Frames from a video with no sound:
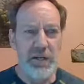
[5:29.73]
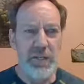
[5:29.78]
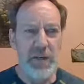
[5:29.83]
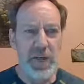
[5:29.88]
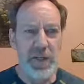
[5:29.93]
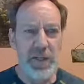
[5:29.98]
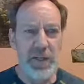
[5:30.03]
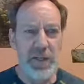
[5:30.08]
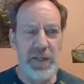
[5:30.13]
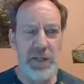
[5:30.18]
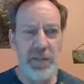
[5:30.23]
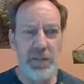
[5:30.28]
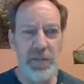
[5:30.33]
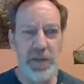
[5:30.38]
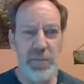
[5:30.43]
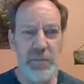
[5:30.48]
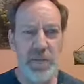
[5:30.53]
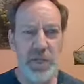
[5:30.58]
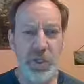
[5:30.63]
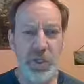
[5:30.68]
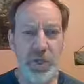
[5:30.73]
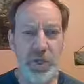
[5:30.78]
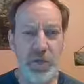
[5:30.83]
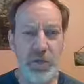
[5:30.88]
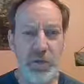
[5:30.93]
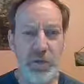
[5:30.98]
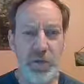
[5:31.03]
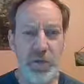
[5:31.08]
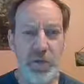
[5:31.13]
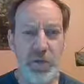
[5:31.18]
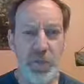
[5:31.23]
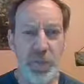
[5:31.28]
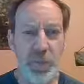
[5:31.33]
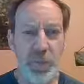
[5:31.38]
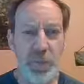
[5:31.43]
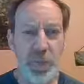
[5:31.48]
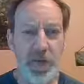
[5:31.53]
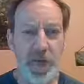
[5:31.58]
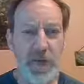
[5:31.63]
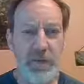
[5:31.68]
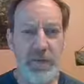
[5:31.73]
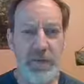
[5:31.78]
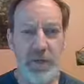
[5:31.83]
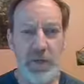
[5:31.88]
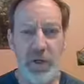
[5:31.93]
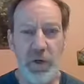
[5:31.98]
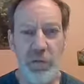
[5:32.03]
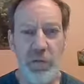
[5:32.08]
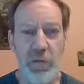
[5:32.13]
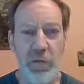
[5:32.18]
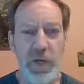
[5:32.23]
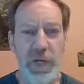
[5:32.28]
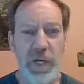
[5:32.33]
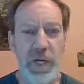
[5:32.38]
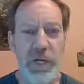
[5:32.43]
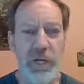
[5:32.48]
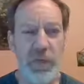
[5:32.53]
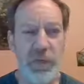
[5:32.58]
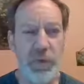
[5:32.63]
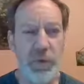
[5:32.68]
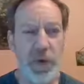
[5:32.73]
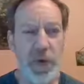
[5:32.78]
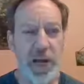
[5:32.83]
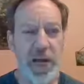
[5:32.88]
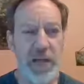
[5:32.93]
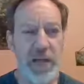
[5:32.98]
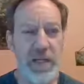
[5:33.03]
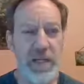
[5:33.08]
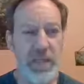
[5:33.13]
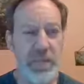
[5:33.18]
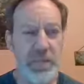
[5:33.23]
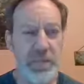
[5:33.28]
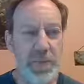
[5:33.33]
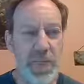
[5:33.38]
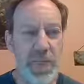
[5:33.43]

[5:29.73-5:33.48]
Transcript: volunteers in mission group that obviously are pre-trained